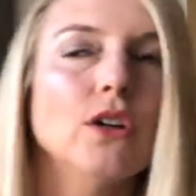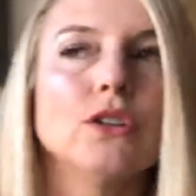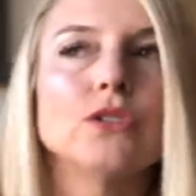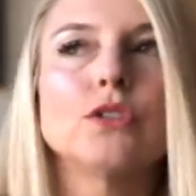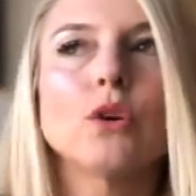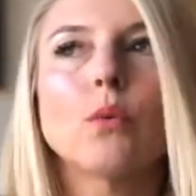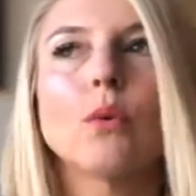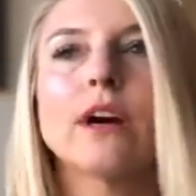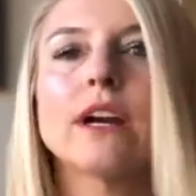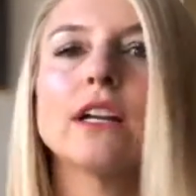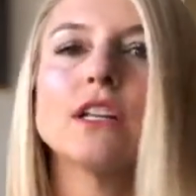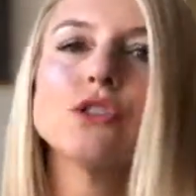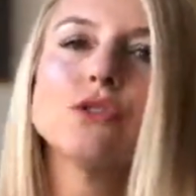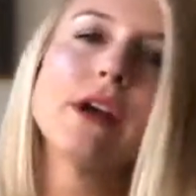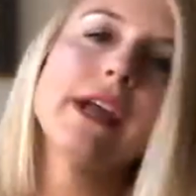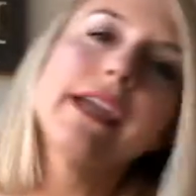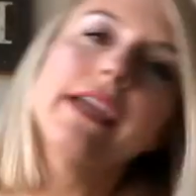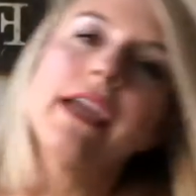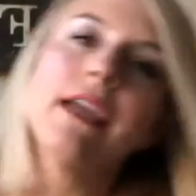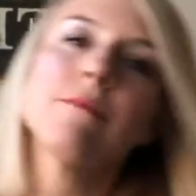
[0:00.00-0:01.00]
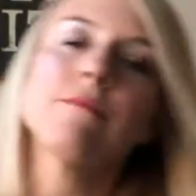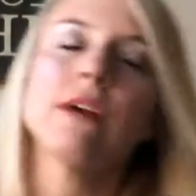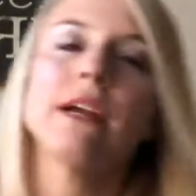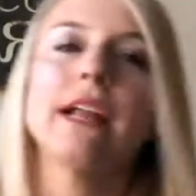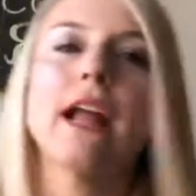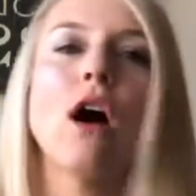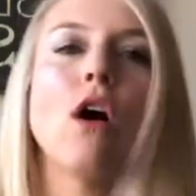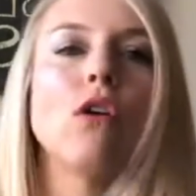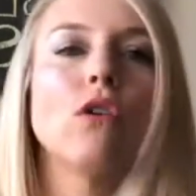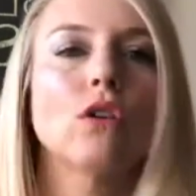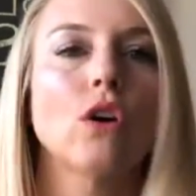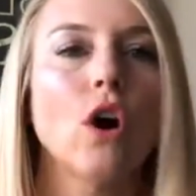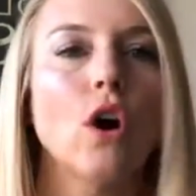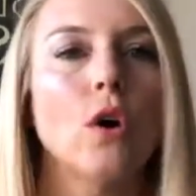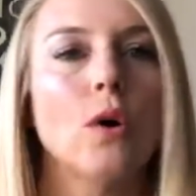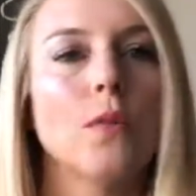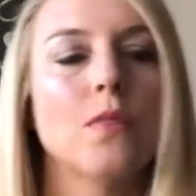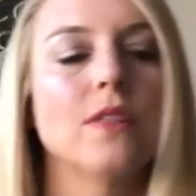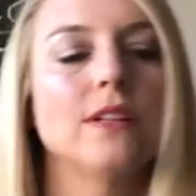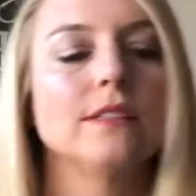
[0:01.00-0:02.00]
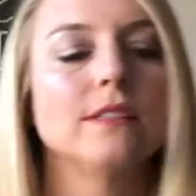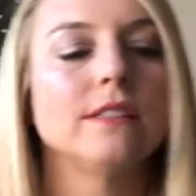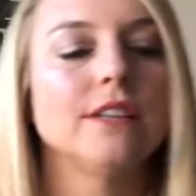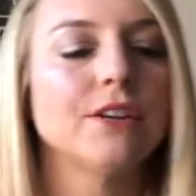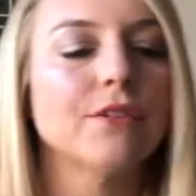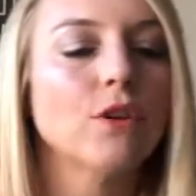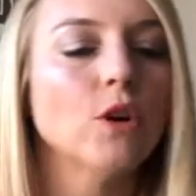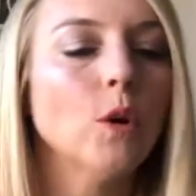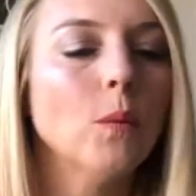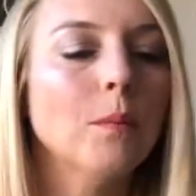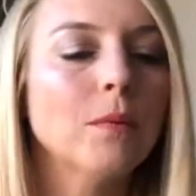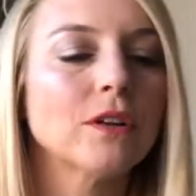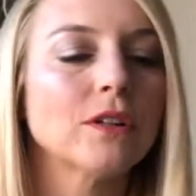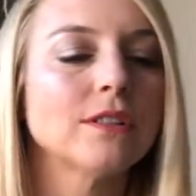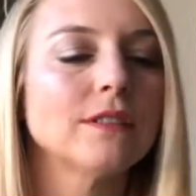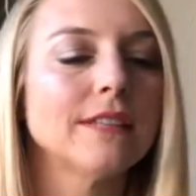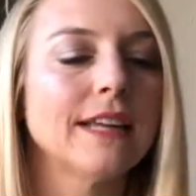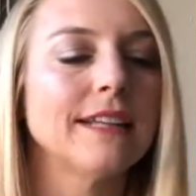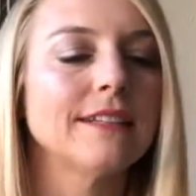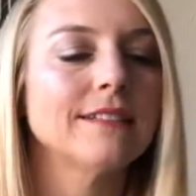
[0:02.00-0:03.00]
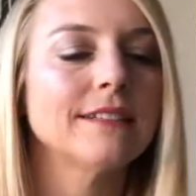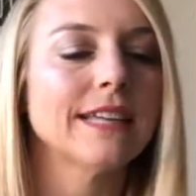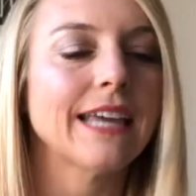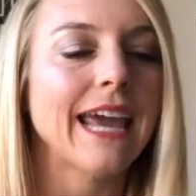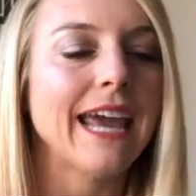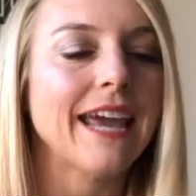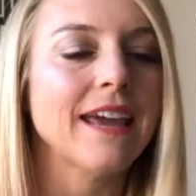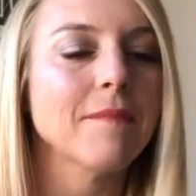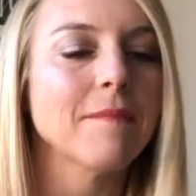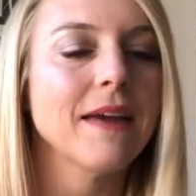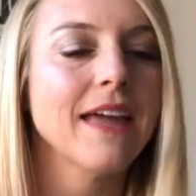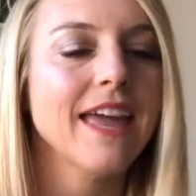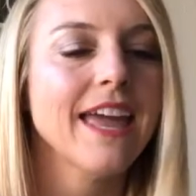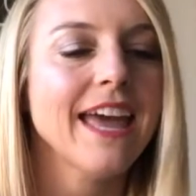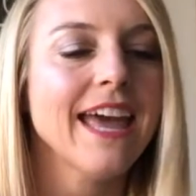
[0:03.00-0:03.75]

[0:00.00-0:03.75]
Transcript: So we're going to try a game right now called the 0% game.